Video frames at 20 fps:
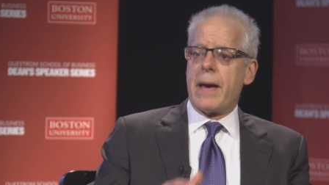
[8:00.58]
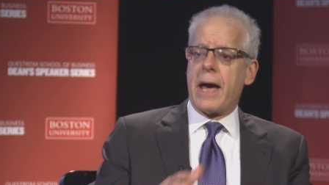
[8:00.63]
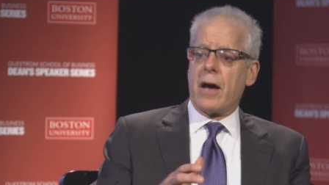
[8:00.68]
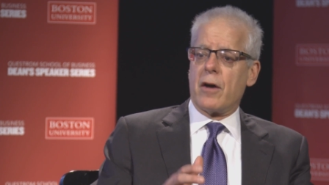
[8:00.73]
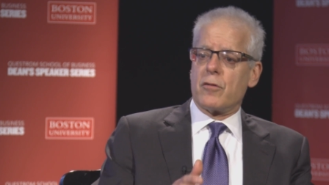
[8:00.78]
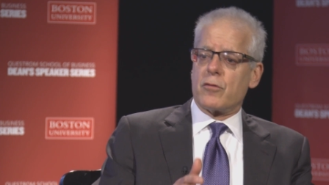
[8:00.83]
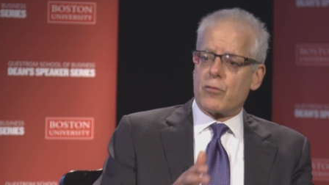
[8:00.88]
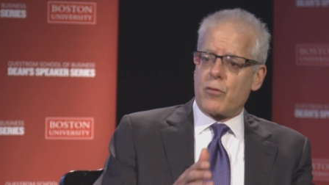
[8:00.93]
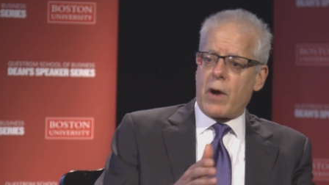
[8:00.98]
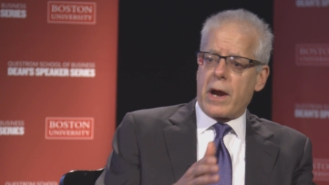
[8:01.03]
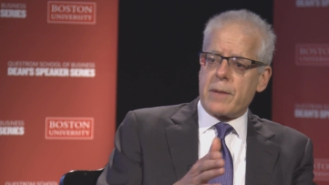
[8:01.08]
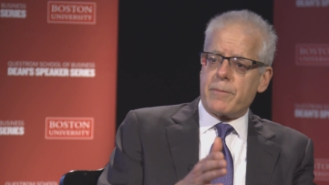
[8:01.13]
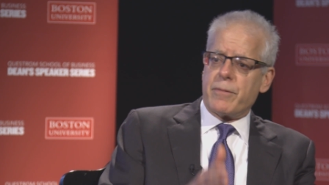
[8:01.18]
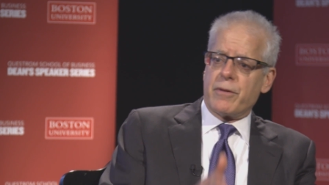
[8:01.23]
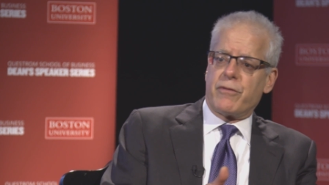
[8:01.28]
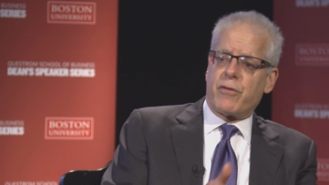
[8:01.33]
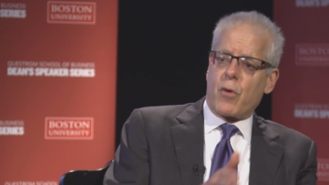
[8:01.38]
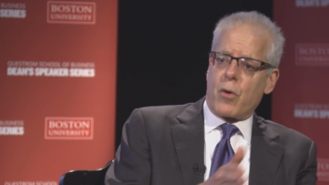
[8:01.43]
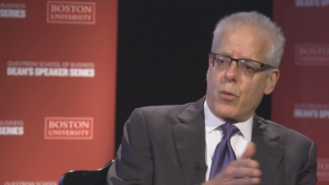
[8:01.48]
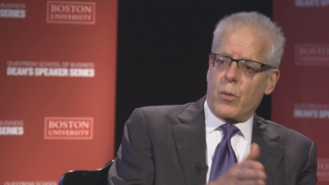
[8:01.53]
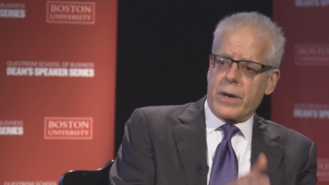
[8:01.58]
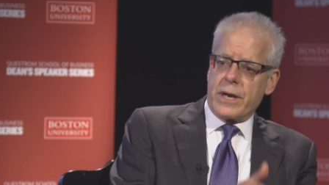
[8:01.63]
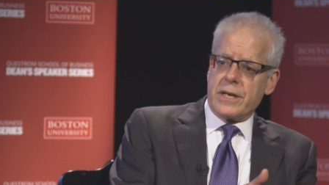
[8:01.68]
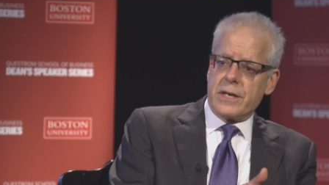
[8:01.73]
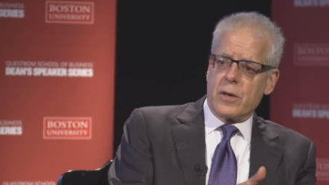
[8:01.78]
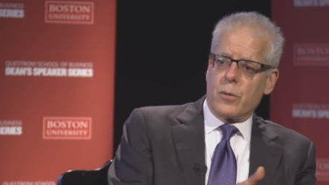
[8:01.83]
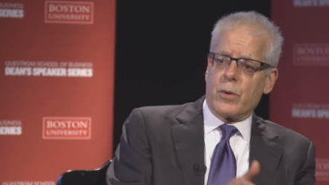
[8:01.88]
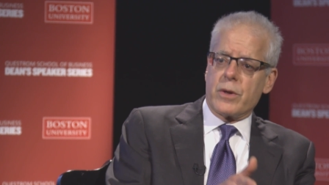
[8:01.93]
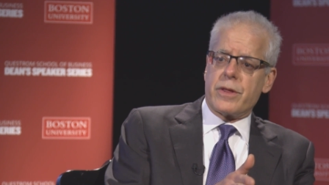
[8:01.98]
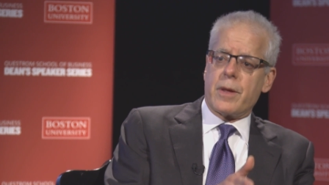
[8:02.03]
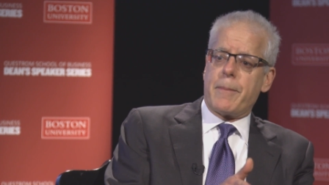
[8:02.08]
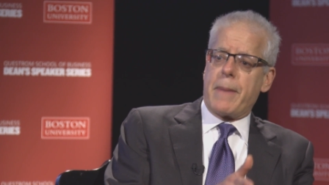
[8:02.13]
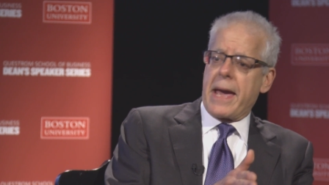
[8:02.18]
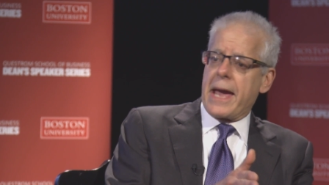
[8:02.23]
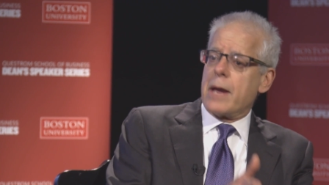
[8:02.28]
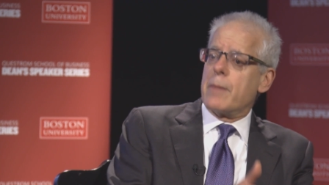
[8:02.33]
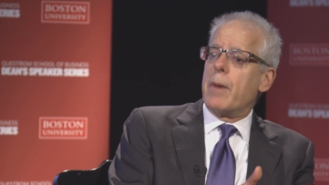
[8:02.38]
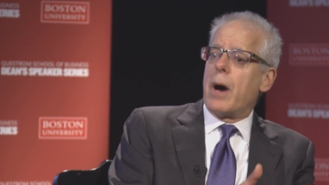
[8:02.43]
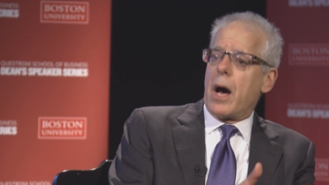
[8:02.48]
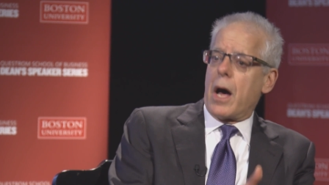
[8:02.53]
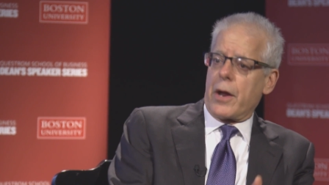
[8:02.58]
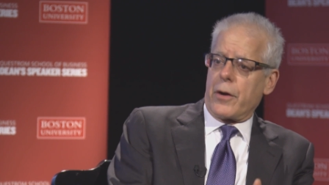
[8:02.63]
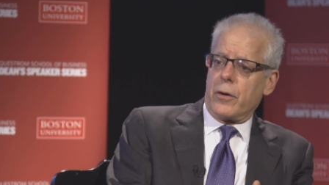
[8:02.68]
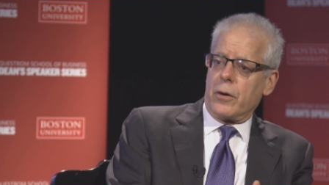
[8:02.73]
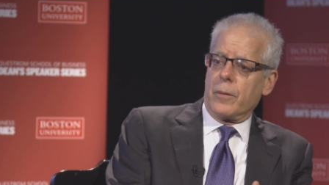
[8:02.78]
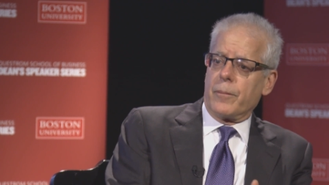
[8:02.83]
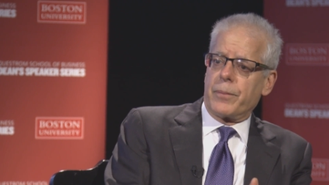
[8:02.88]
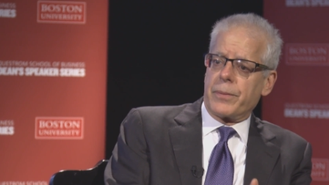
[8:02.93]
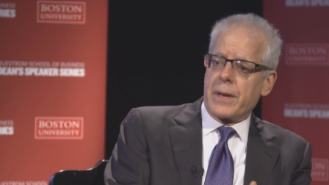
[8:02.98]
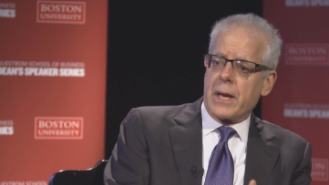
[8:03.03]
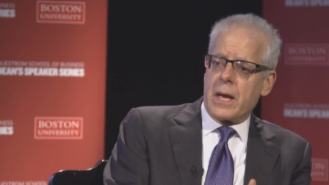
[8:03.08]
out right before we did with a pay model.